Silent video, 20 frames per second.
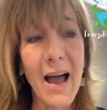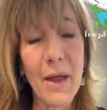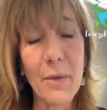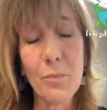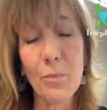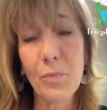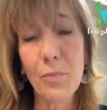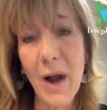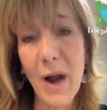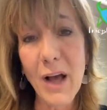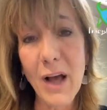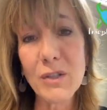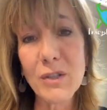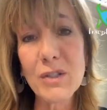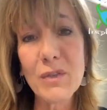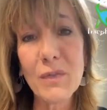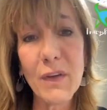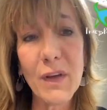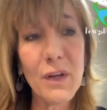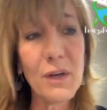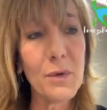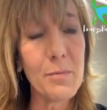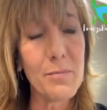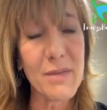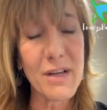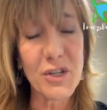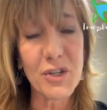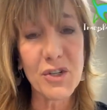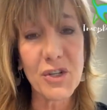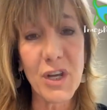on Brownsville,
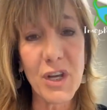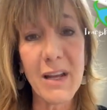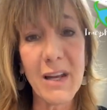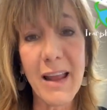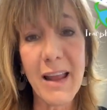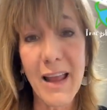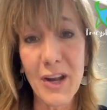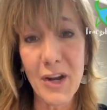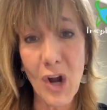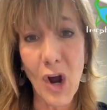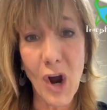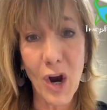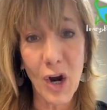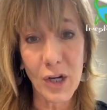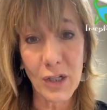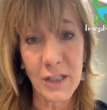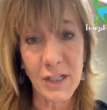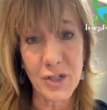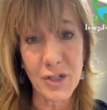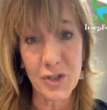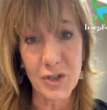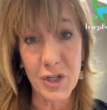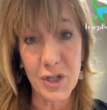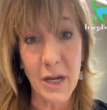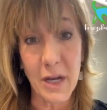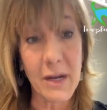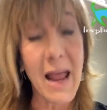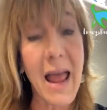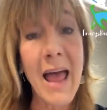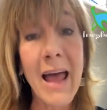Mission, and
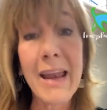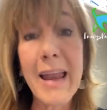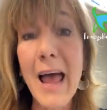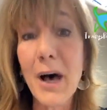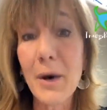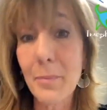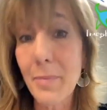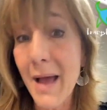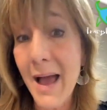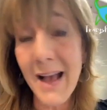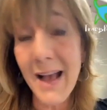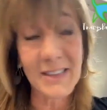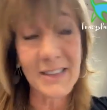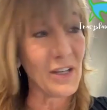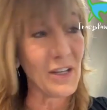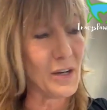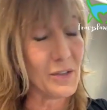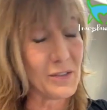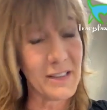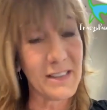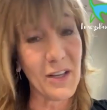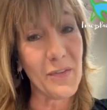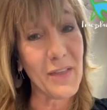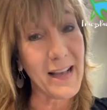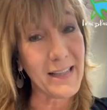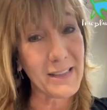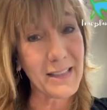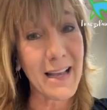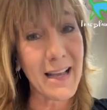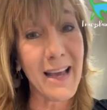Harlingen, and El Paso. So
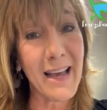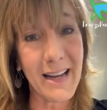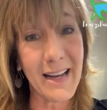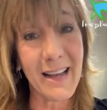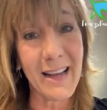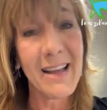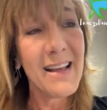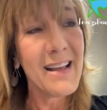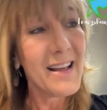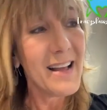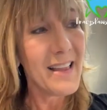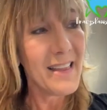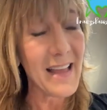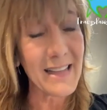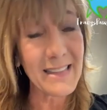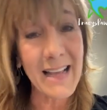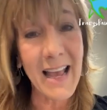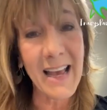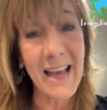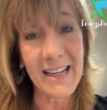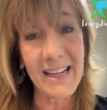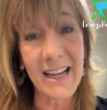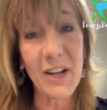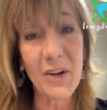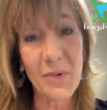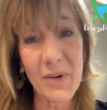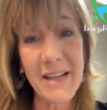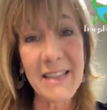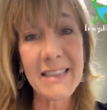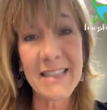that's kind of
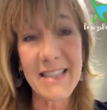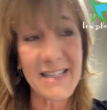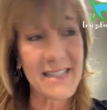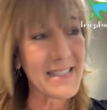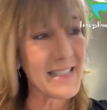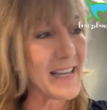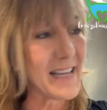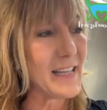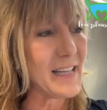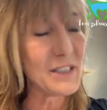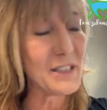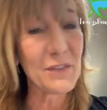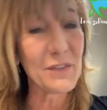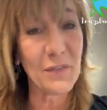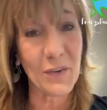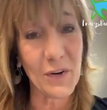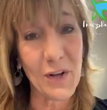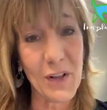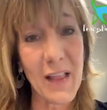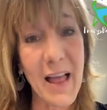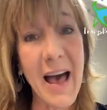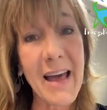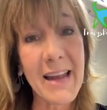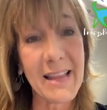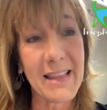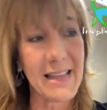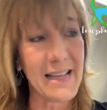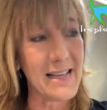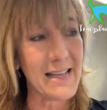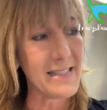greased the skids for a lot
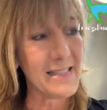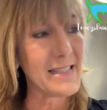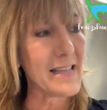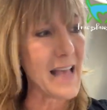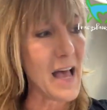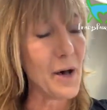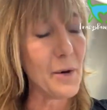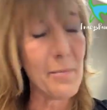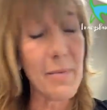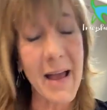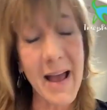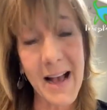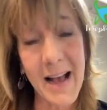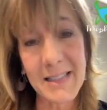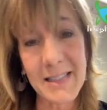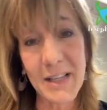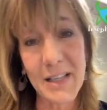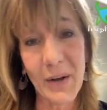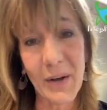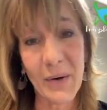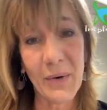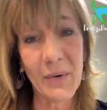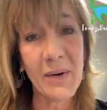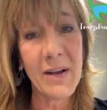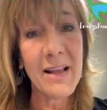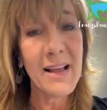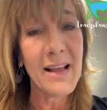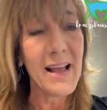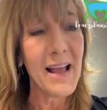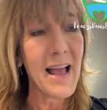of this. El Paso
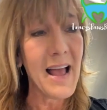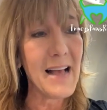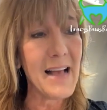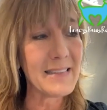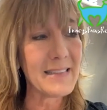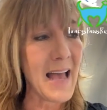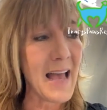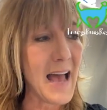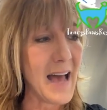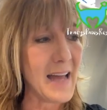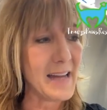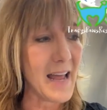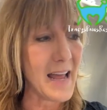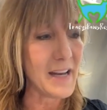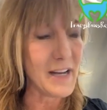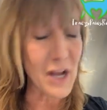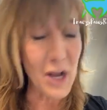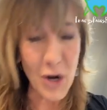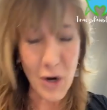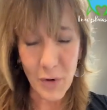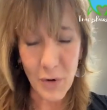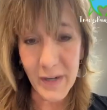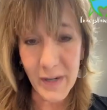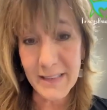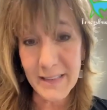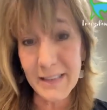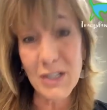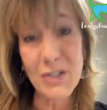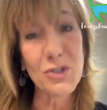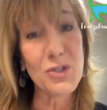has had an
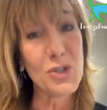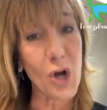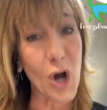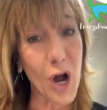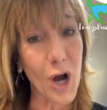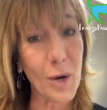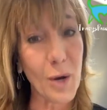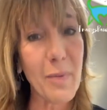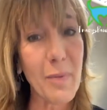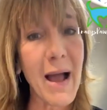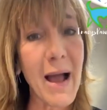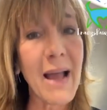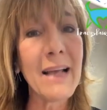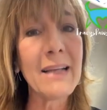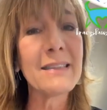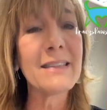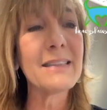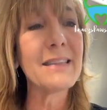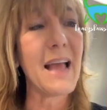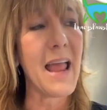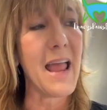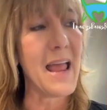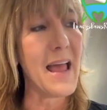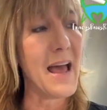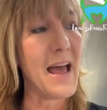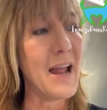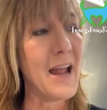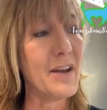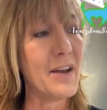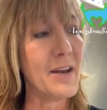increase in dog bites,
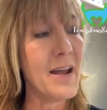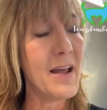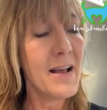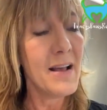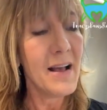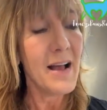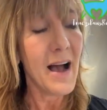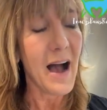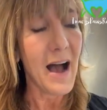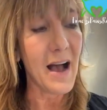and